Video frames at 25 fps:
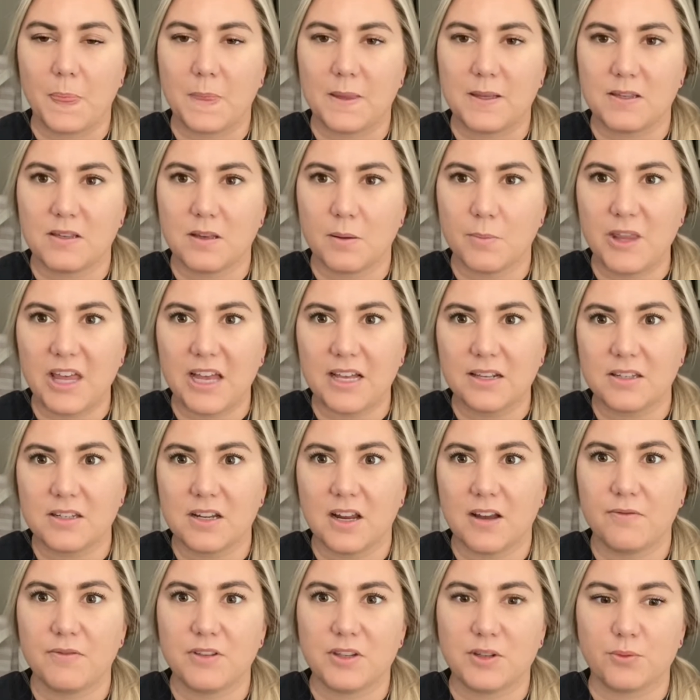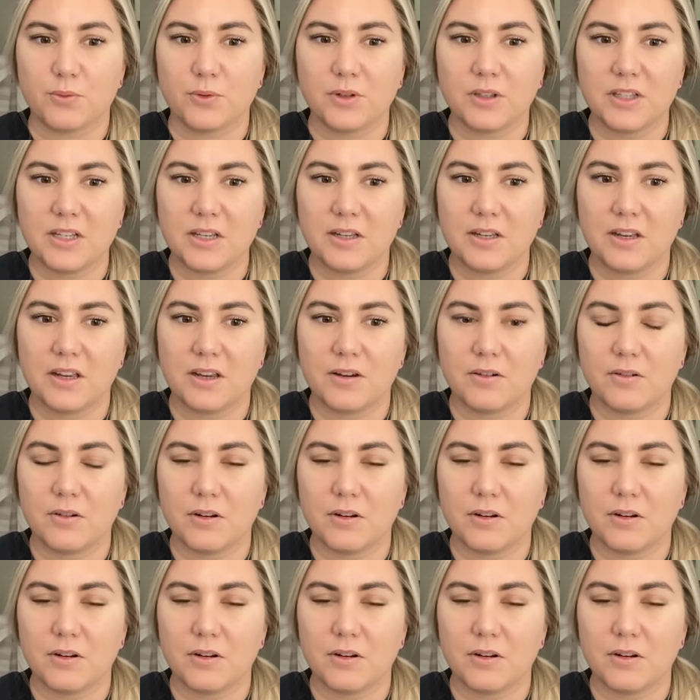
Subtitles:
some of that stuff is really